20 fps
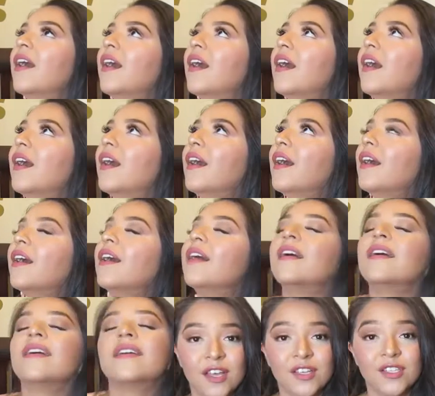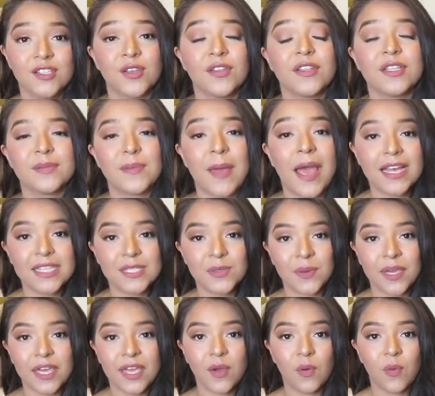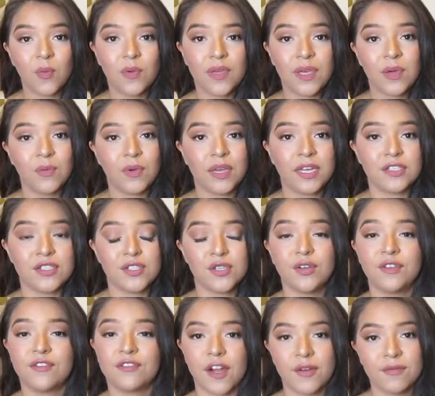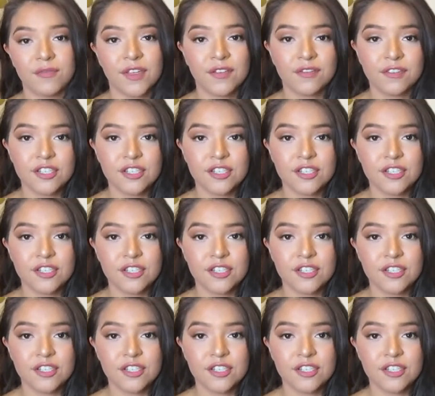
Ugh. So this past week we went to Farmville,